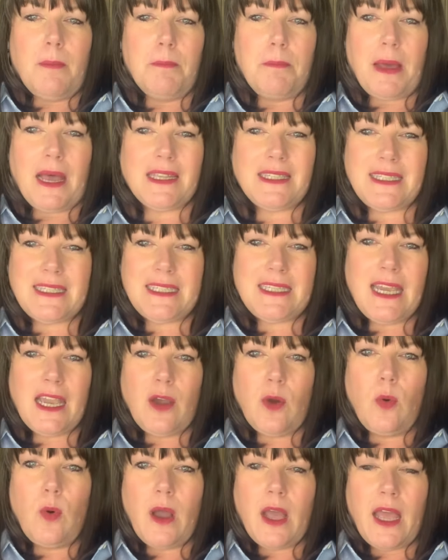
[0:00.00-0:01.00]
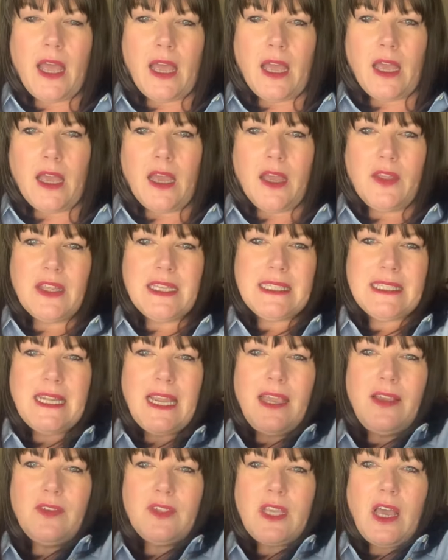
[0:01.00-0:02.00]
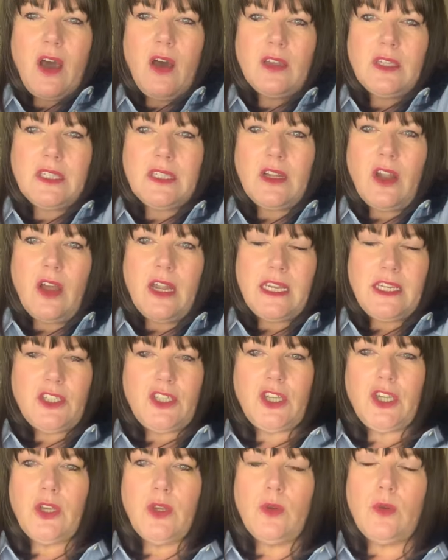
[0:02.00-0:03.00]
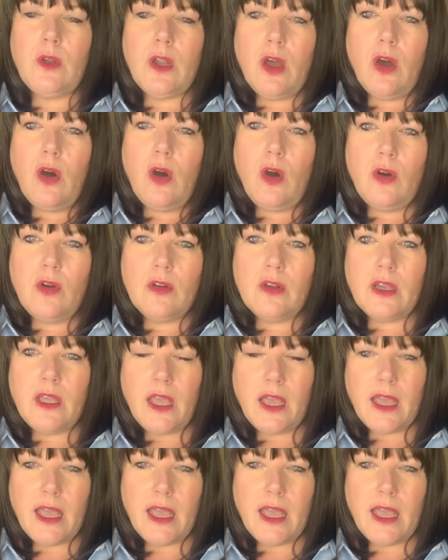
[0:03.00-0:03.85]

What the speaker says: But still, the sleeves are slightly too long.